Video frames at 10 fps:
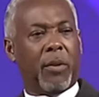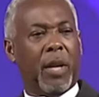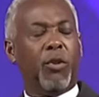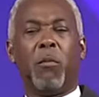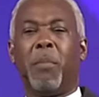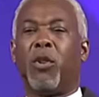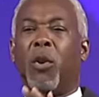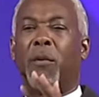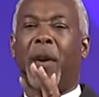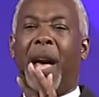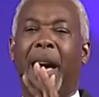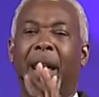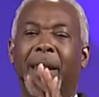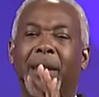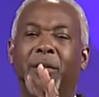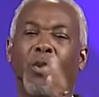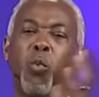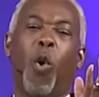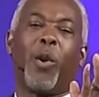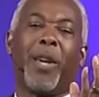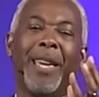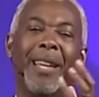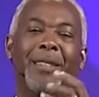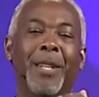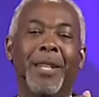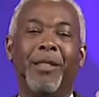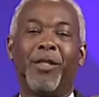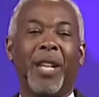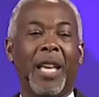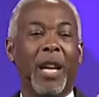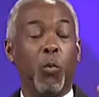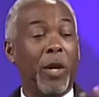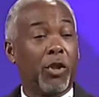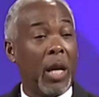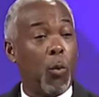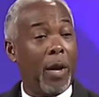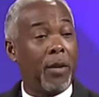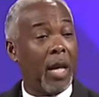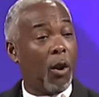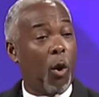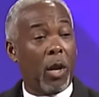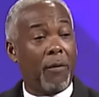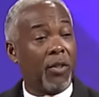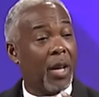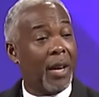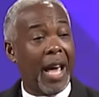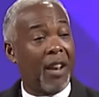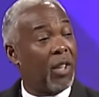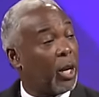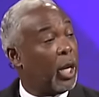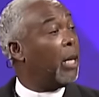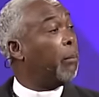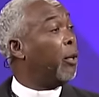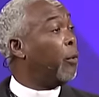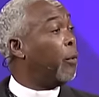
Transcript: and you can be doing fine and just walking and singing and whistling one day, and all of a sudden, out of the clear blue,